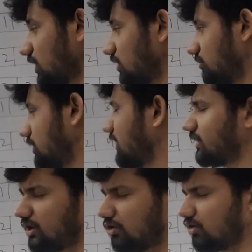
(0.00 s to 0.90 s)

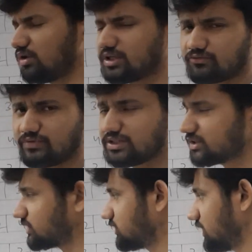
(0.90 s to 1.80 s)
like all the
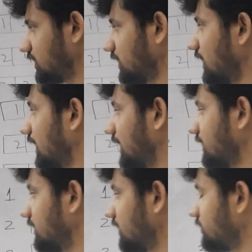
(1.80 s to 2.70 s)
features here,
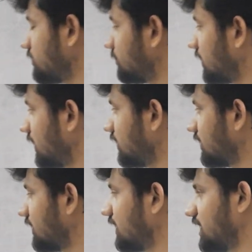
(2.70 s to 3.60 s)
and then you applied
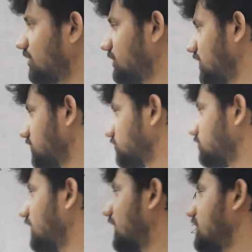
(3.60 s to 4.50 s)
k-mean so
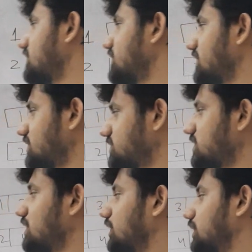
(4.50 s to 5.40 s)
that it is
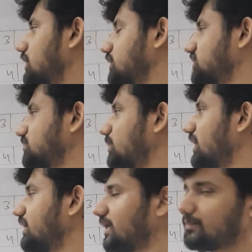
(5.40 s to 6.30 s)

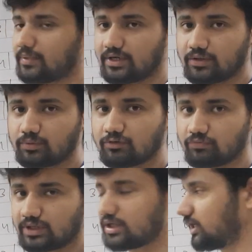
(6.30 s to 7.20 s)
split up into
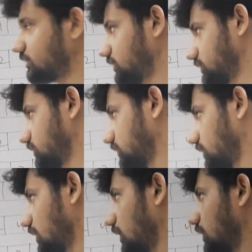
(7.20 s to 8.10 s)
different clusters.
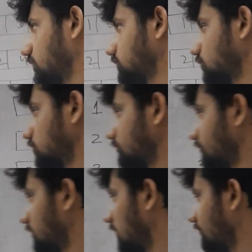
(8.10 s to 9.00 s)

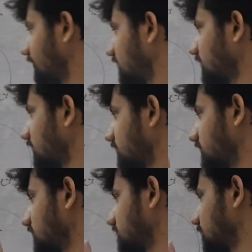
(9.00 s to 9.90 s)
So after
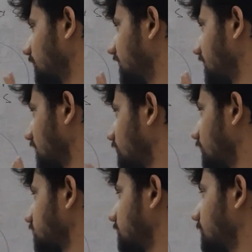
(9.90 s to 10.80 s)
the splitting, for
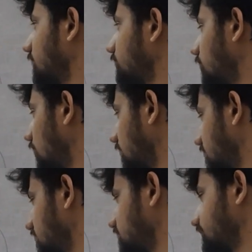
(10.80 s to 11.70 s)
example, you got
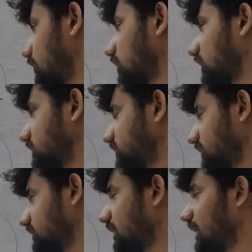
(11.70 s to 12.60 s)
these 4 clusters.